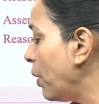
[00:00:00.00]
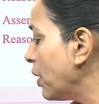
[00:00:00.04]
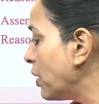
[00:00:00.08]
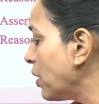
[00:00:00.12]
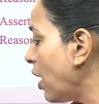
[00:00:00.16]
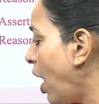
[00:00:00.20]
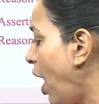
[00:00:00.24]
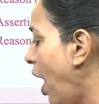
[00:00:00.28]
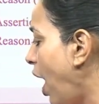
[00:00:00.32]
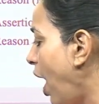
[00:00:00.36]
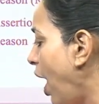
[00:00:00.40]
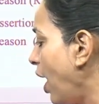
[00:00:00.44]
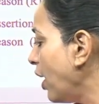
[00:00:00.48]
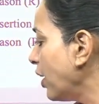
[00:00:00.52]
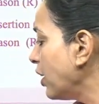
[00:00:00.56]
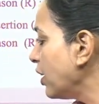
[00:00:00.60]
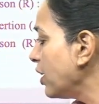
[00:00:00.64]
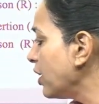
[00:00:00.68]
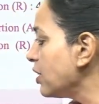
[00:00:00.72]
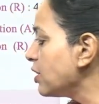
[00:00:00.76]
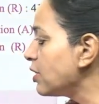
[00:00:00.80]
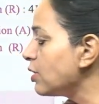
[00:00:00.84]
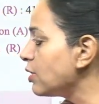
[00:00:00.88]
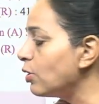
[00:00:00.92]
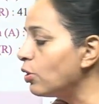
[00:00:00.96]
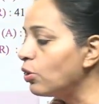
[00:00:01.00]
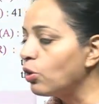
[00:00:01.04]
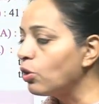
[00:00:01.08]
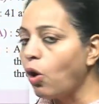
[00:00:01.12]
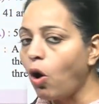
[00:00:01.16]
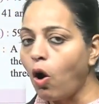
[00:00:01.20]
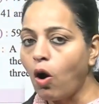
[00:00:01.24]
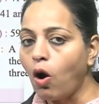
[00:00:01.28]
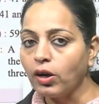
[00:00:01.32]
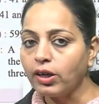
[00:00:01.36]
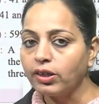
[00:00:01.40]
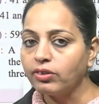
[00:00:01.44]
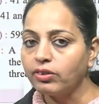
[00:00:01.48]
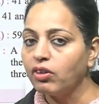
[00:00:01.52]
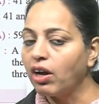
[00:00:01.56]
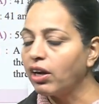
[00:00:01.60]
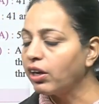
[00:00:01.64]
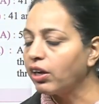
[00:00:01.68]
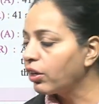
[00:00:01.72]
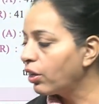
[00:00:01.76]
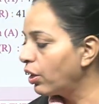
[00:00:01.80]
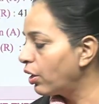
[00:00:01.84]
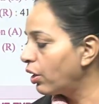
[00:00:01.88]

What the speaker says: but R is not the